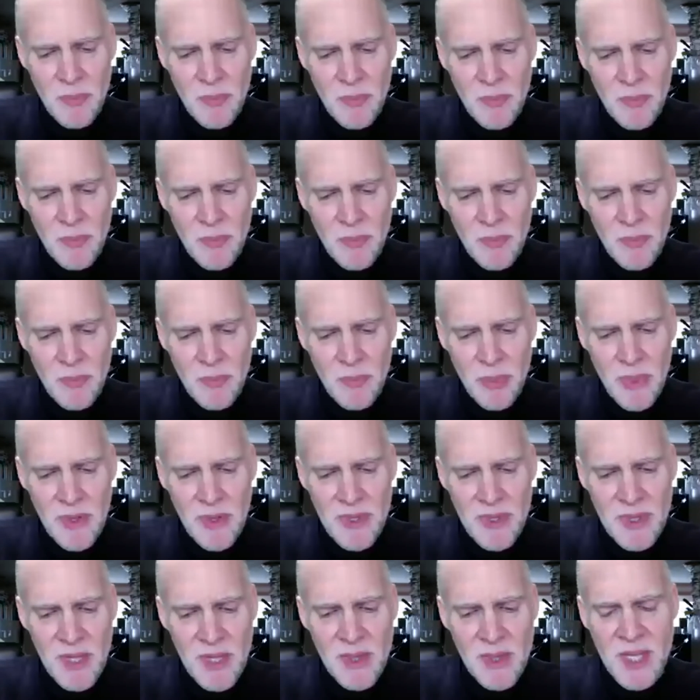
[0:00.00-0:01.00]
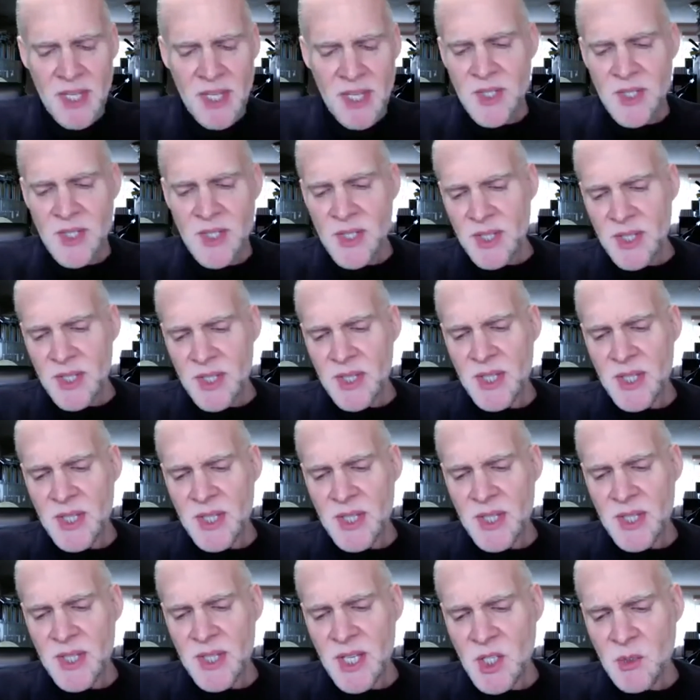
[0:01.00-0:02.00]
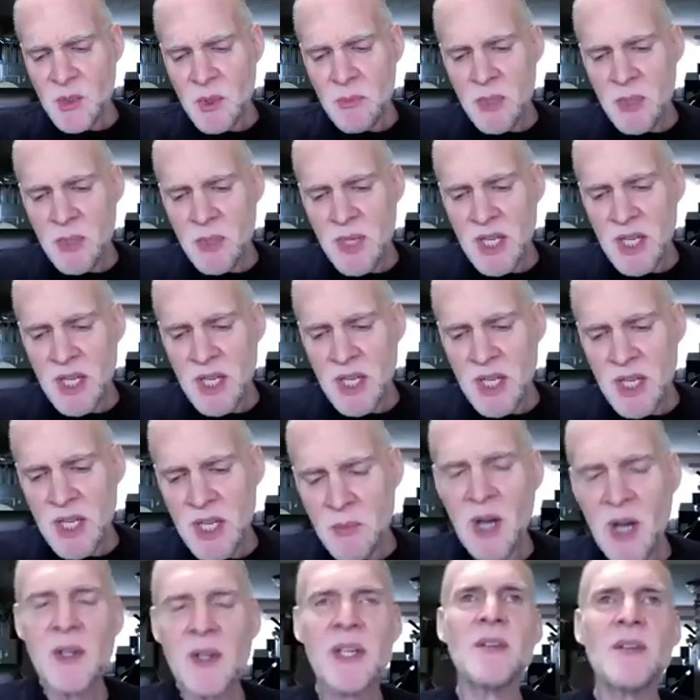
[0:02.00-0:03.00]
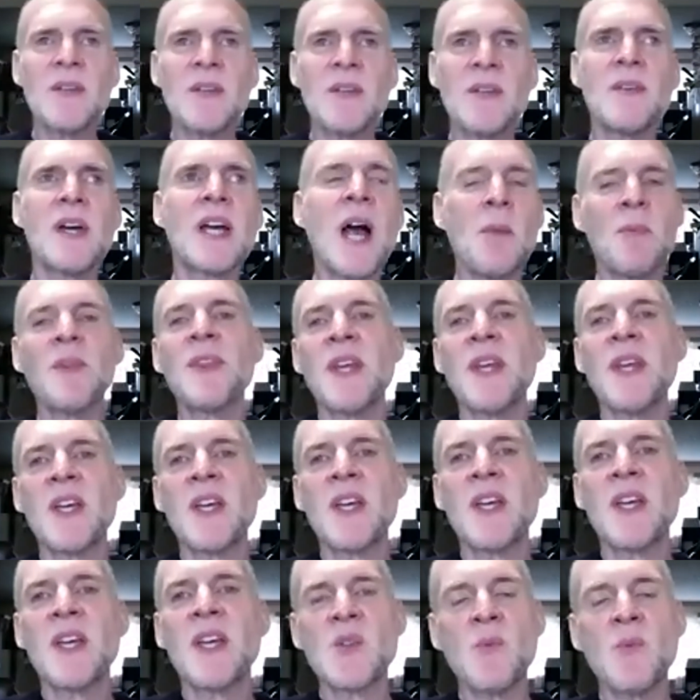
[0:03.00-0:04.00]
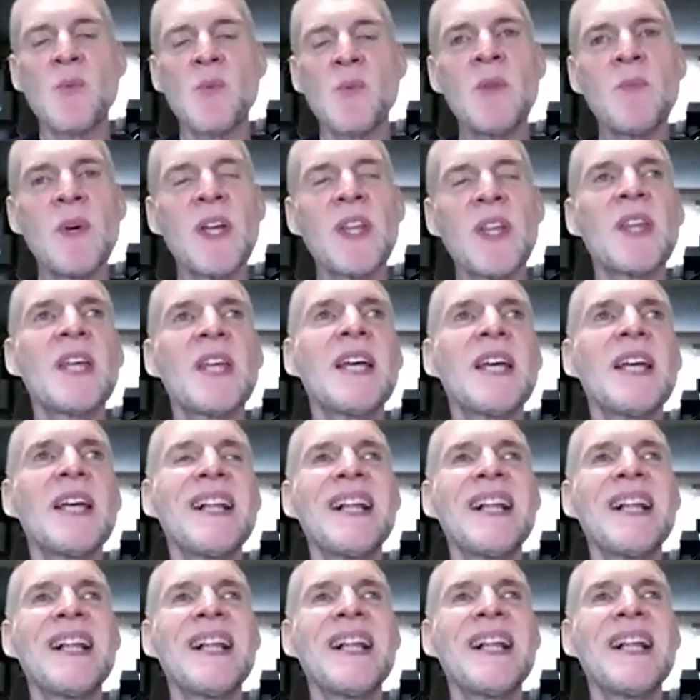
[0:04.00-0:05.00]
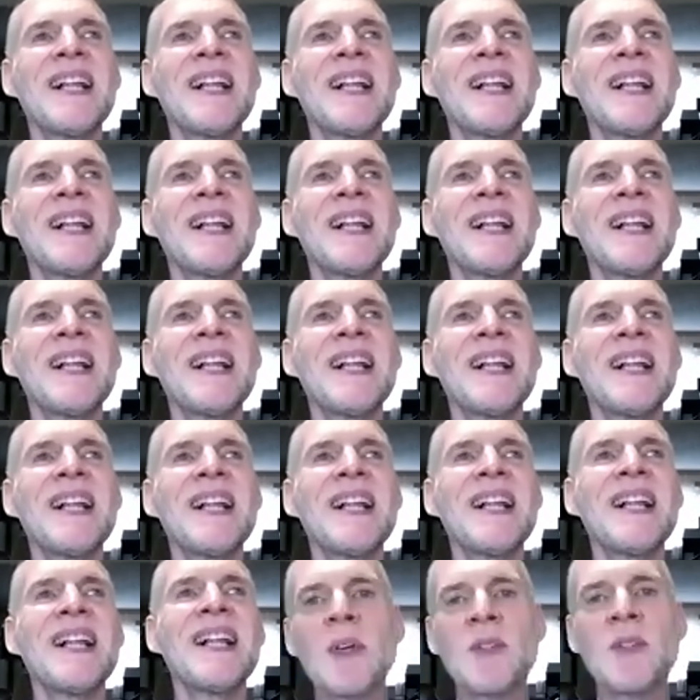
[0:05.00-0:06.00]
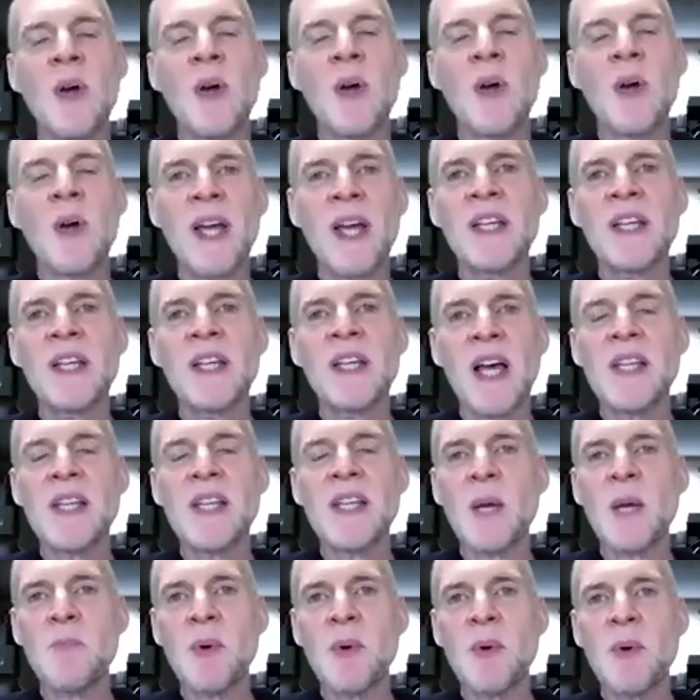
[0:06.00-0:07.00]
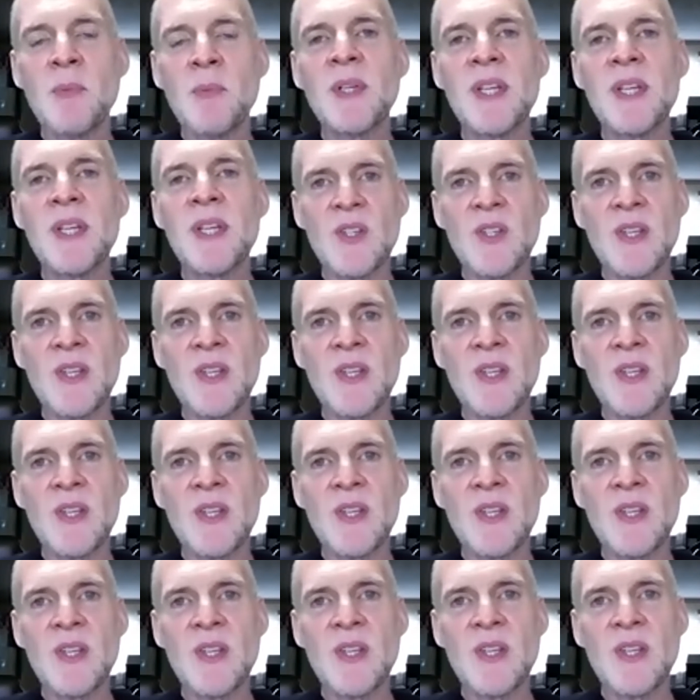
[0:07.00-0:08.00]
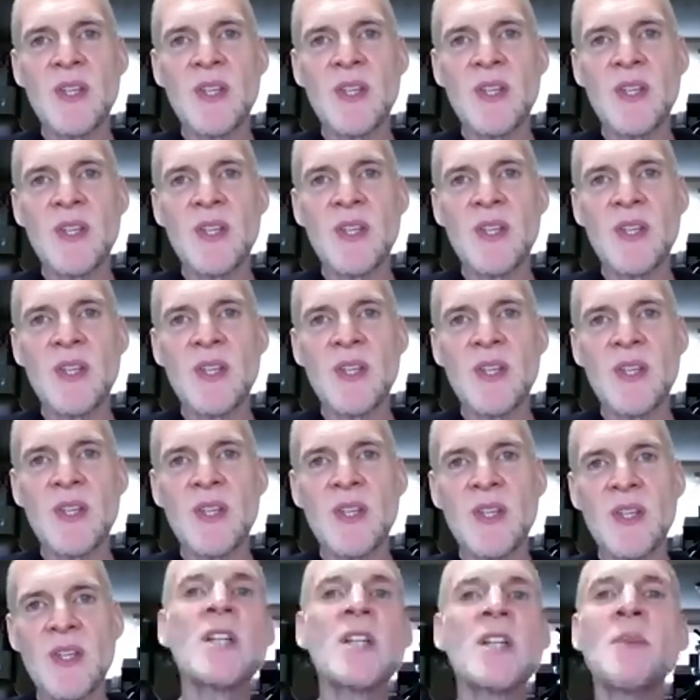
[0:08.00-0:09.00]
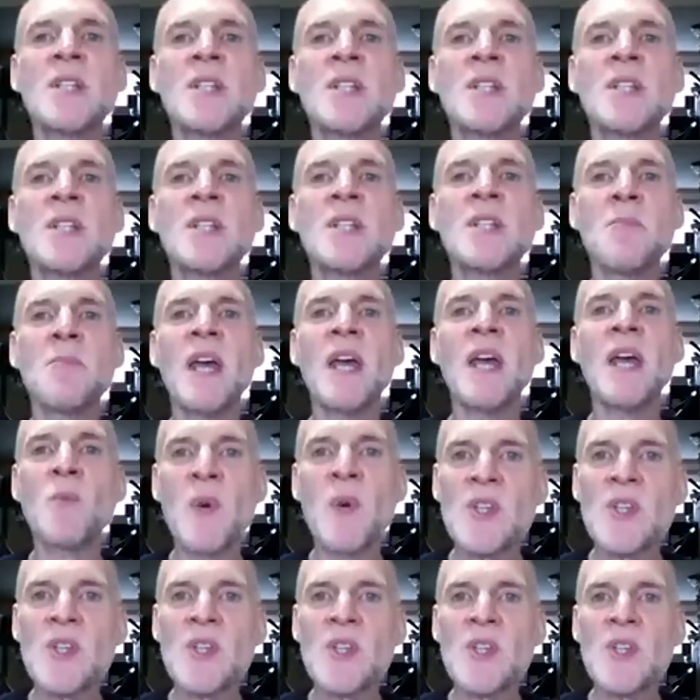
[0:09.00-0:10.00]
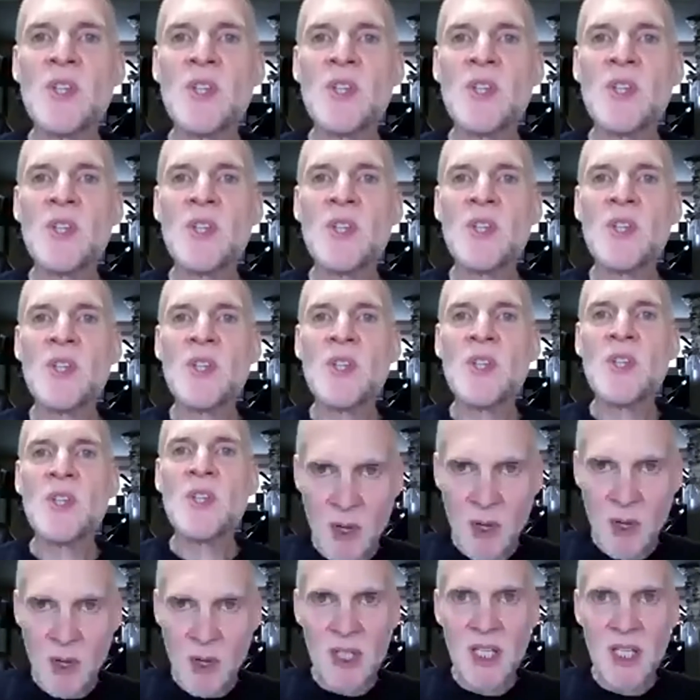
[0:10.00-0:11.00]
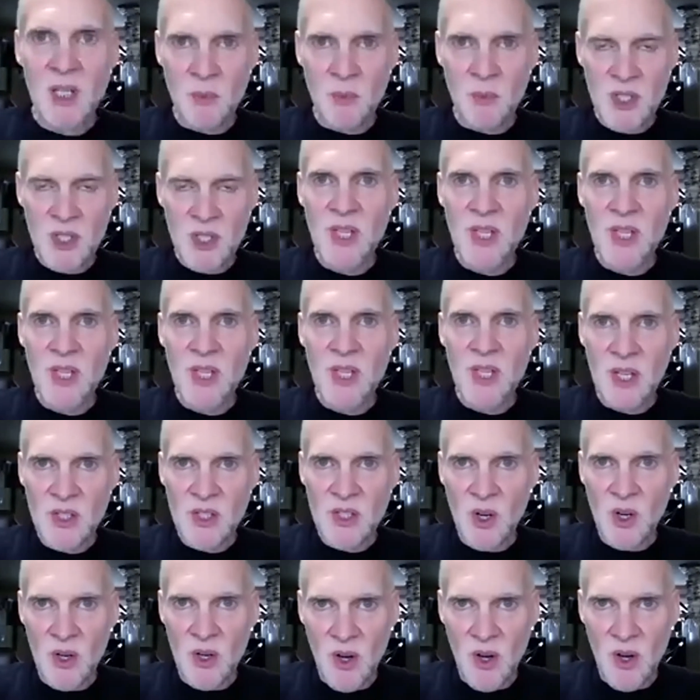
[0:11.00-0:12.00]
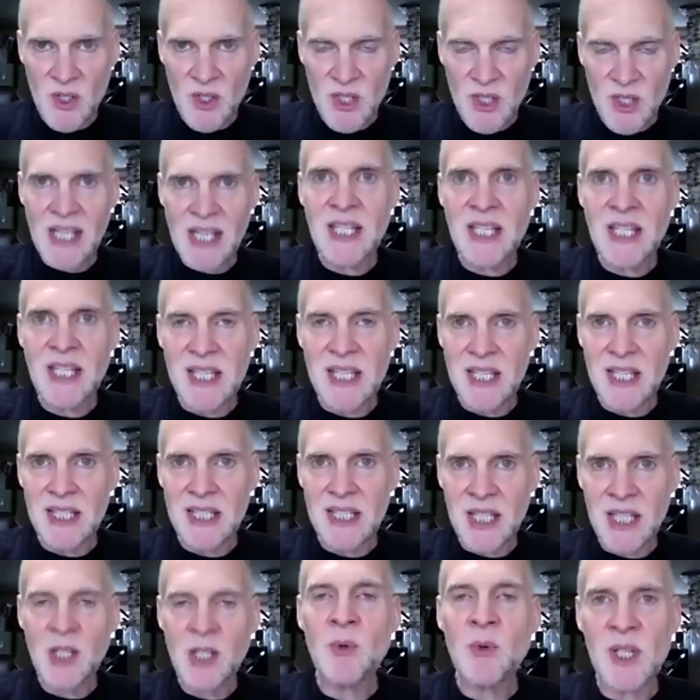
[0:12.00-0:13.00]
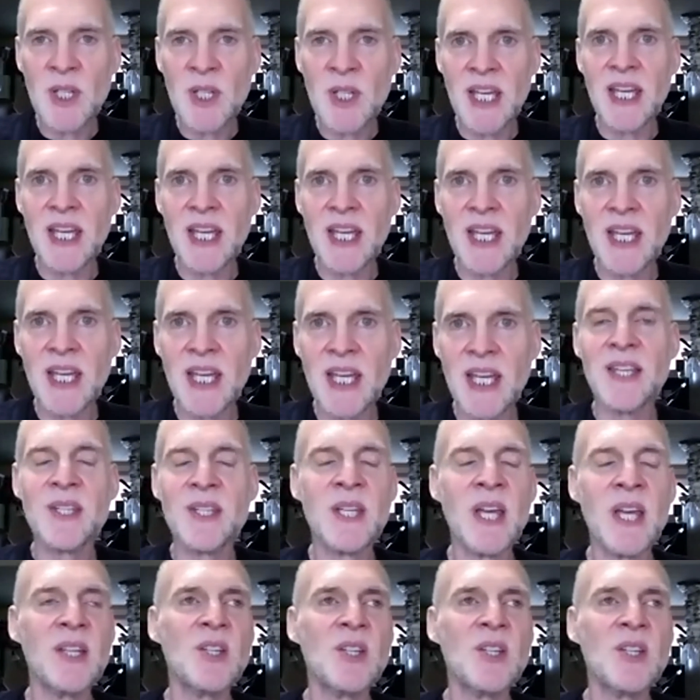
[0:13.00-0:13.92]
This would be, well, a couple things. One, with sometimes people who don't recognize hyperbole in Jesus' teaching. I mean, it's a legitimate debate which things are hyperbole and which things are stated literally as such.